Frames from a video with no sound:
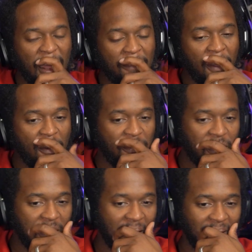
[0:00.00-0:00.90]
both
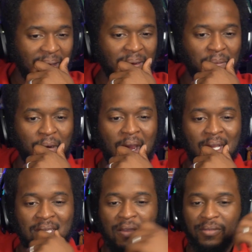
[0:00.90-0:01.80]
look like the
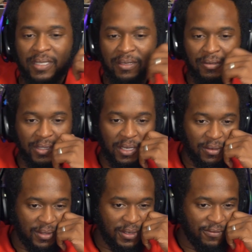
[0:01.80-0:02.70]
Enterprise. I don't see no
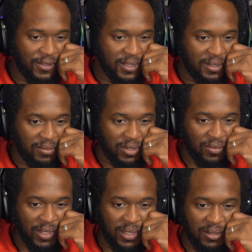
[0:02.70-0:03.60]
subtle differences
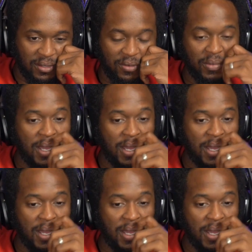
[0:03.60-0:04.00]
between the two, but